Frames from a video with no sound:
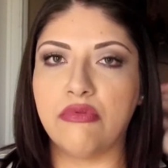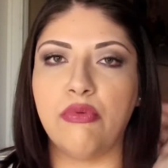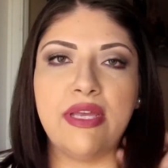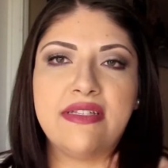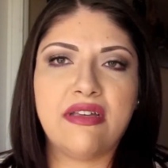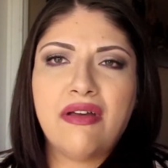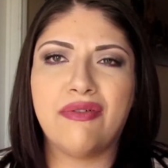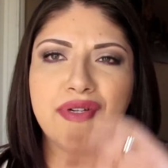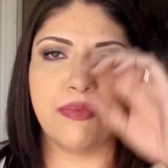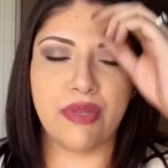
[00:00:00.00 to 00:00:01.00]
weeks ago
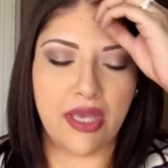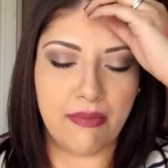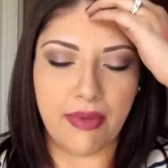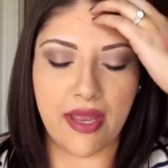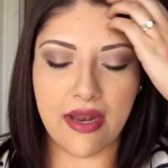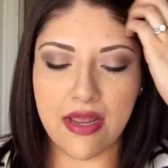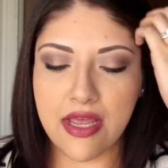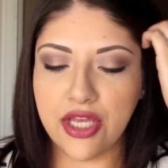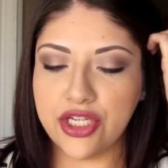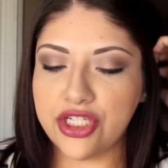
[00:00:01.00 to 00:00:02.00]
or something, but
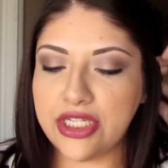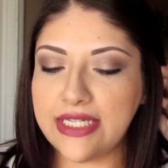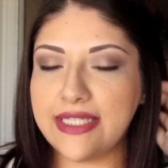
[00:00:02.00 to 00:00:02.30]
she